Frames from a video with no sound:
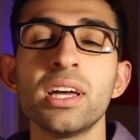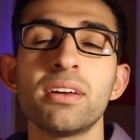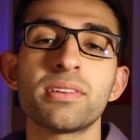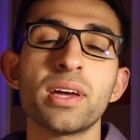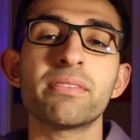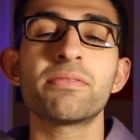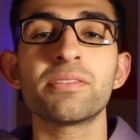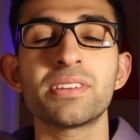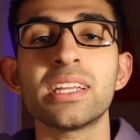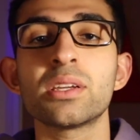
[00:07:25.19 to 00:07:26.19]
if you had
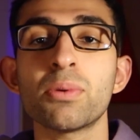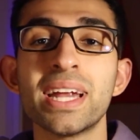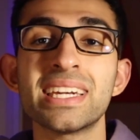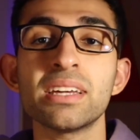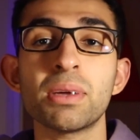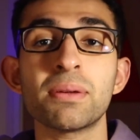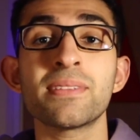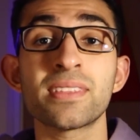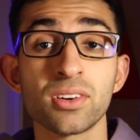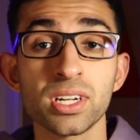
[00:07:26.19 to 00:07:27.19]
15, 20, maybe
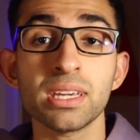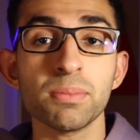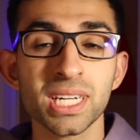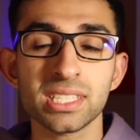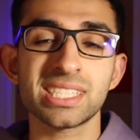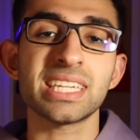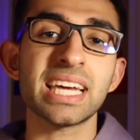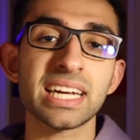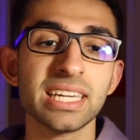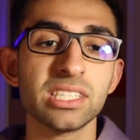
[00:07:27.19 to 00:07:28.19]
30 minutes to
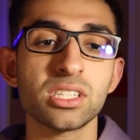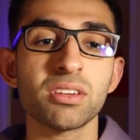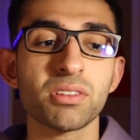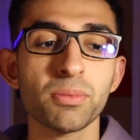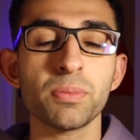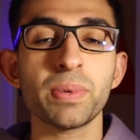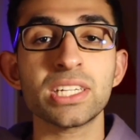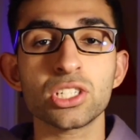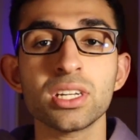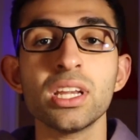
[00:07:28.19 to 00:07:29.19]
take a history from a
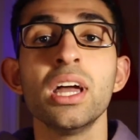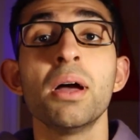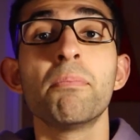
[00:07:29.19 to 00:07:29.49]
patient.